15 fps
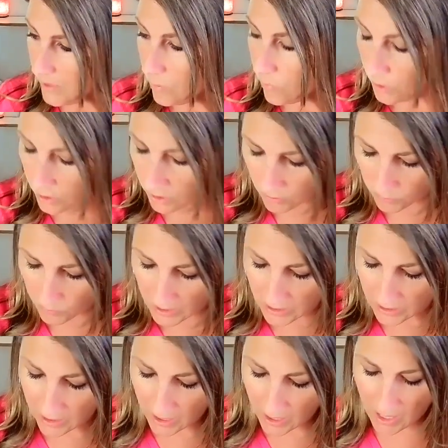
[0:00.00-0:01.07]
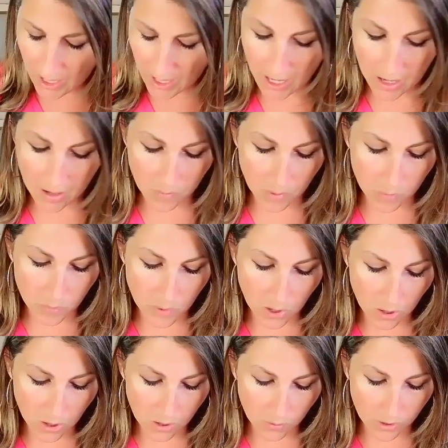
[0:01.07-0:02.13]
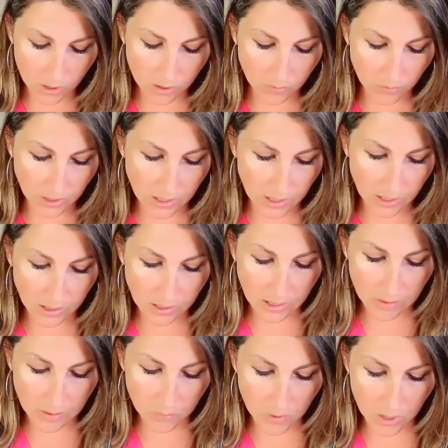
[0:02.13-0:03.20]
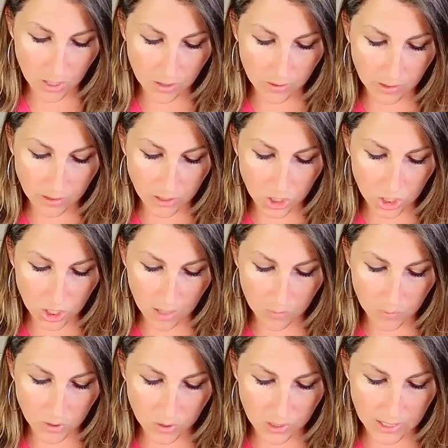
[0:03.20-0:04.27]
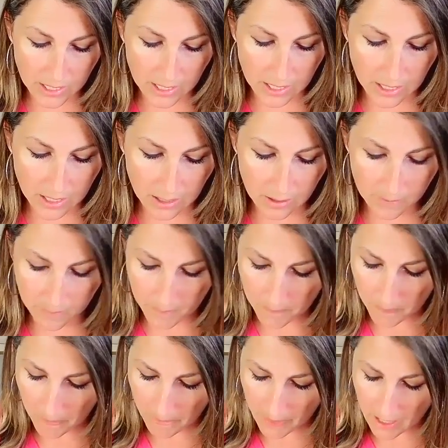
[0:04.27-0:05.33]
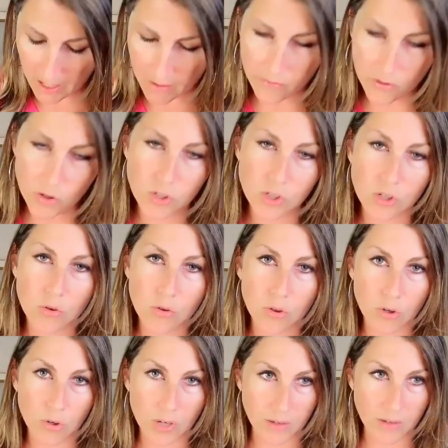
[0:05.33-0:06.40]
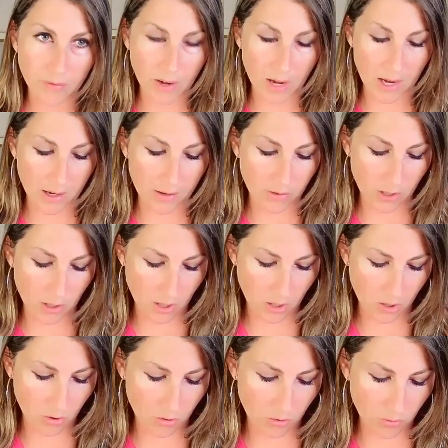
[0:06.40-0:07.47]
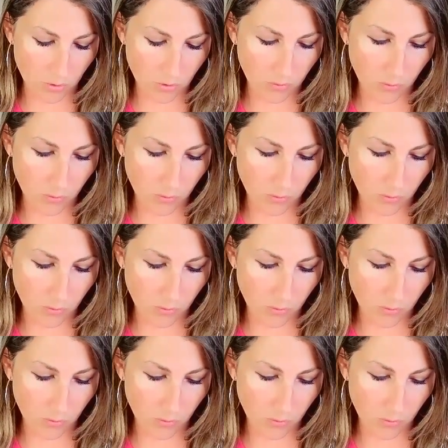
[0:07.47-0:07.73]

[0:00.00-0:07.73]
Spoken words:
We're going to read Mark. We're going to read Mark chapter 10, verse 35 through